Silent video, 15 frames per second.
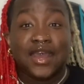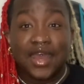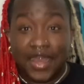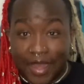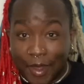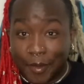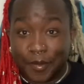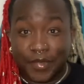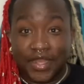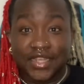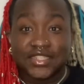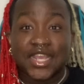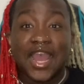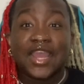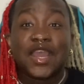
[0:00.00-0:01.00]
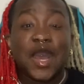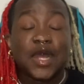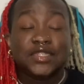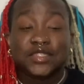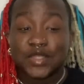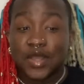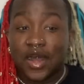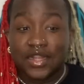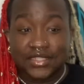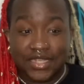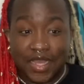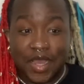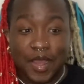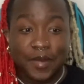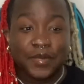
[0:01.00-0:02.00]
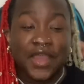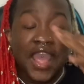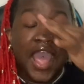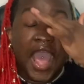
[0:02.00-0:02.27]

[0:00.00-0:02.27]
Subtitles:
up, bitch. I got dolled up.